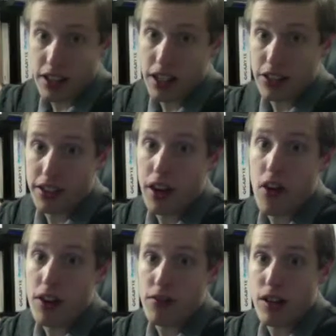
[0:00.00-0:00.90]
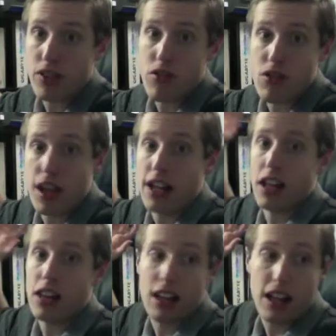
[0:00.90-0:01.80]
good security feature thing
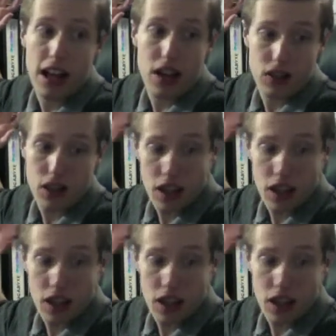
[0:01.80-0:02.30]
nonetheless.